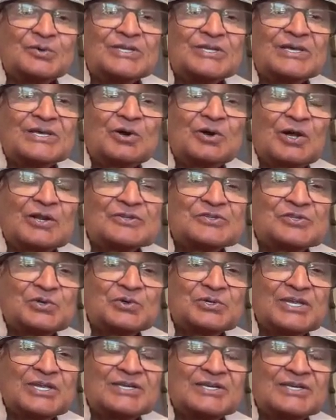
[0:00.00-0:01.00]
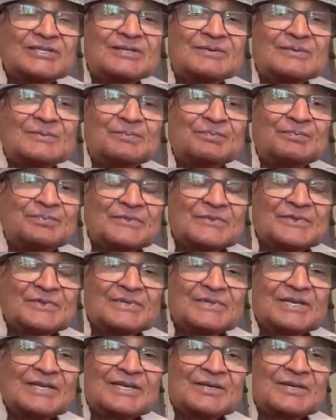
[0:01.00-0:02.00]
We also need
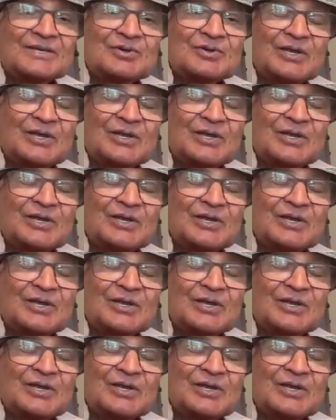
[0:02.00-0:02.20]
the